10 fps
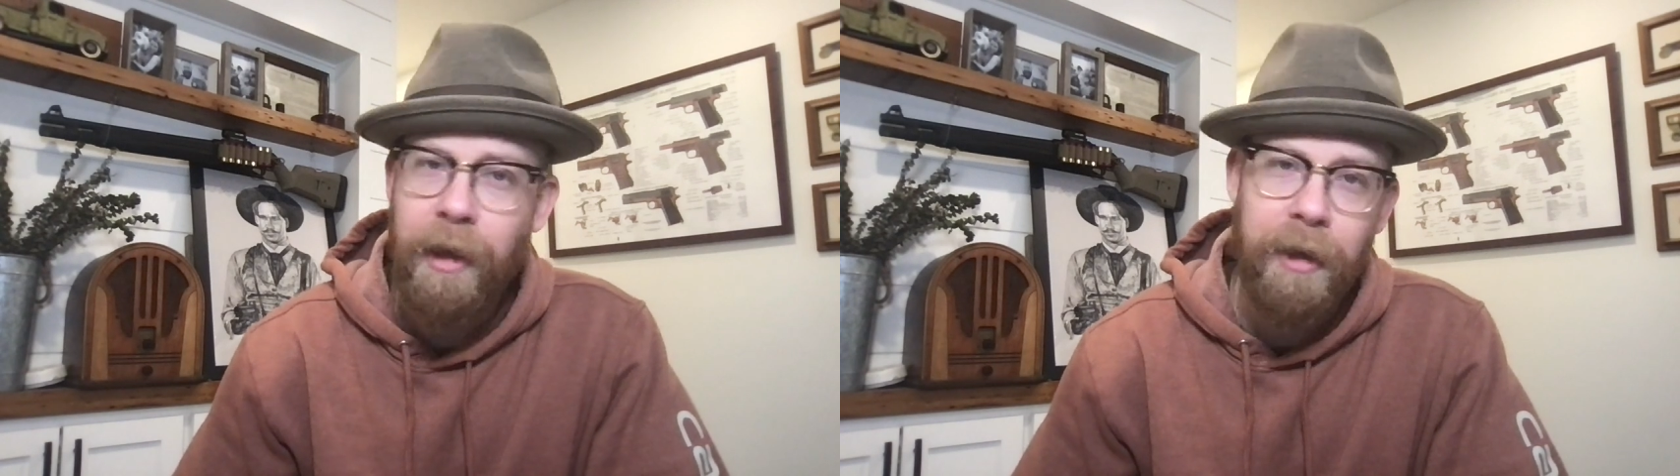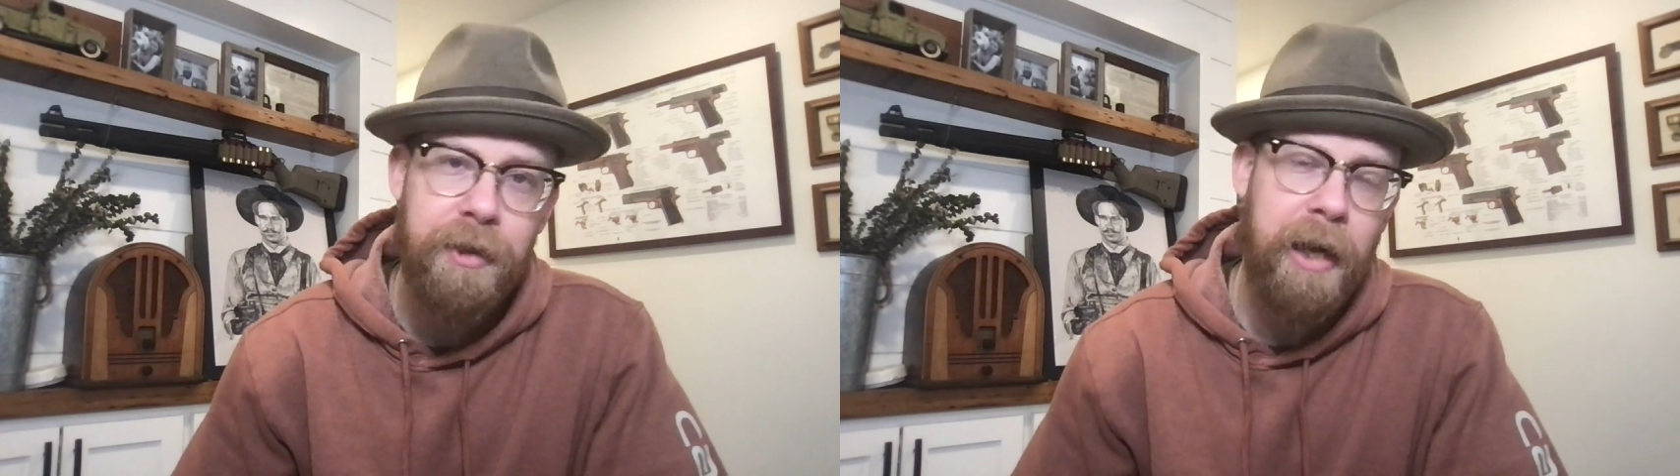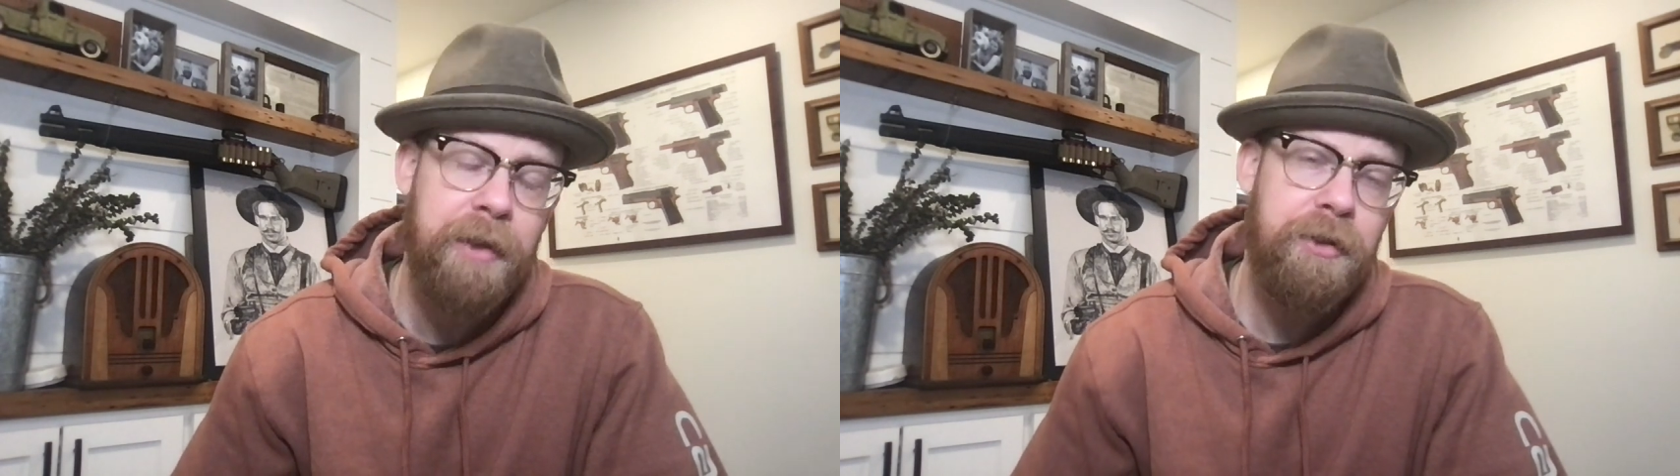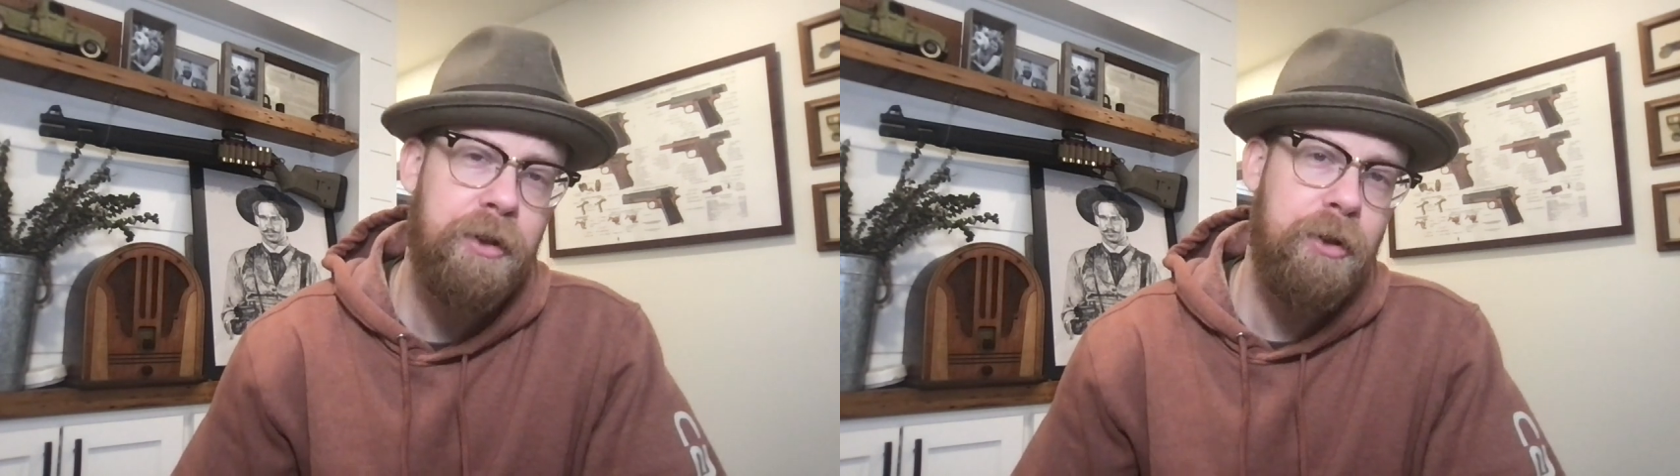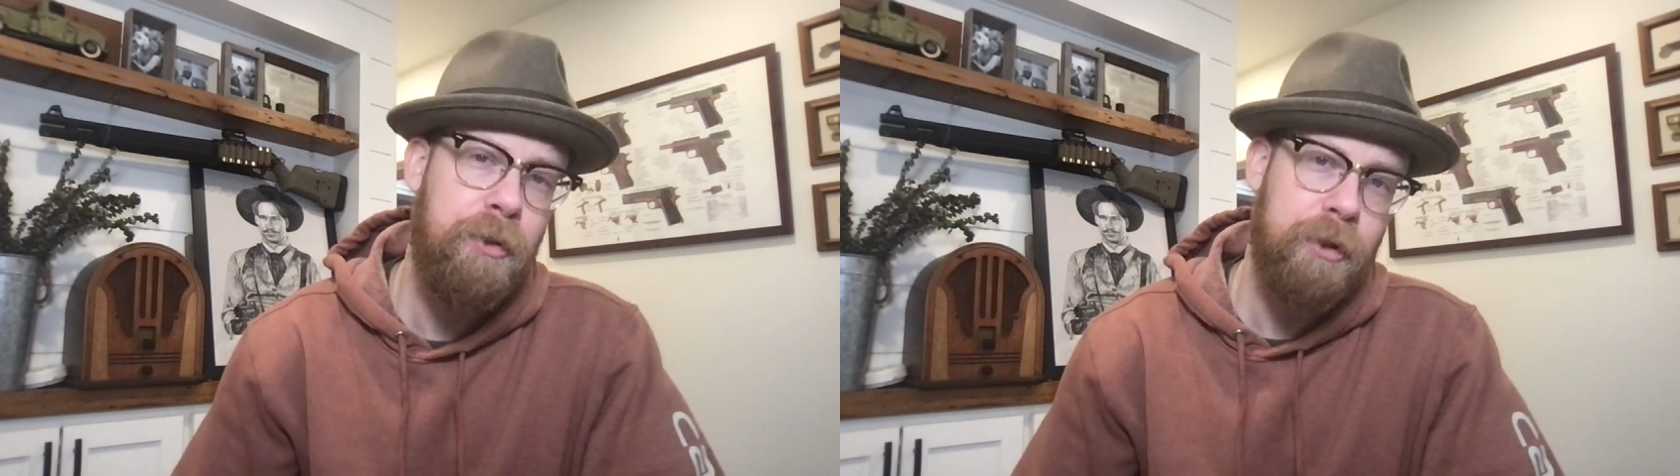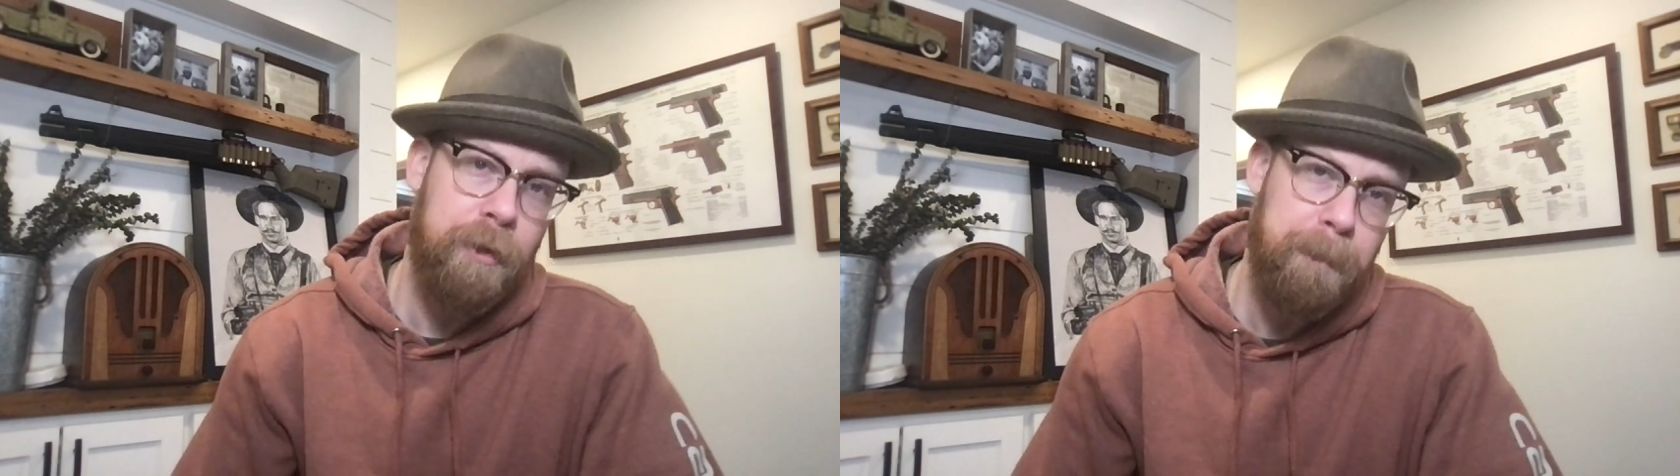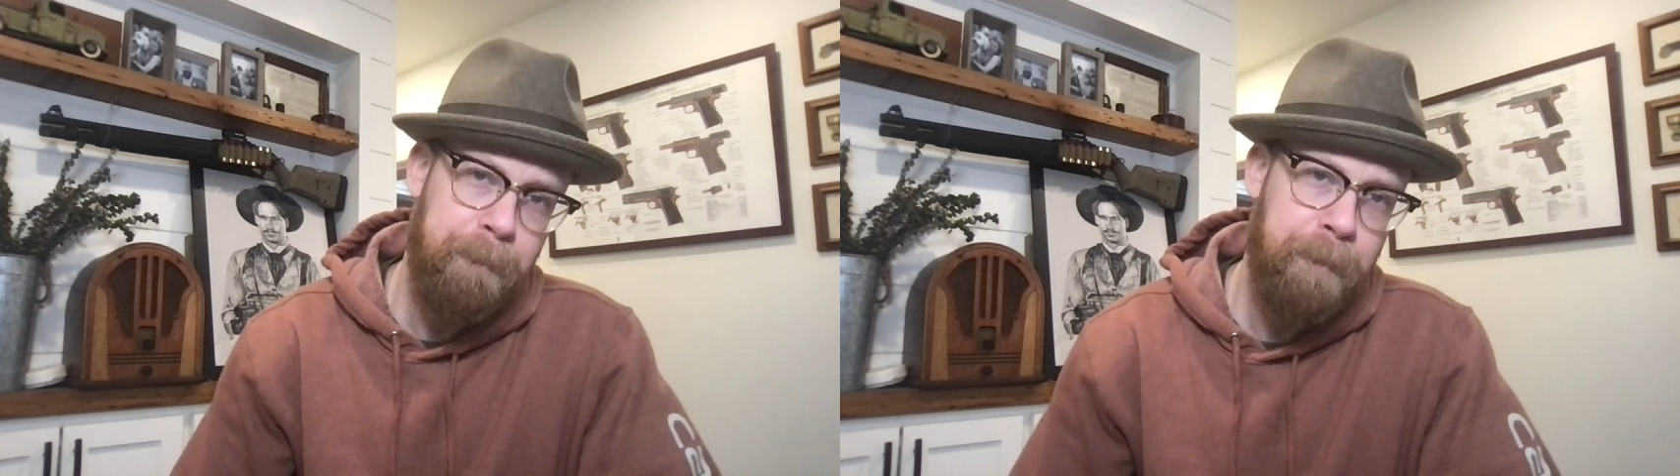unconstitutional.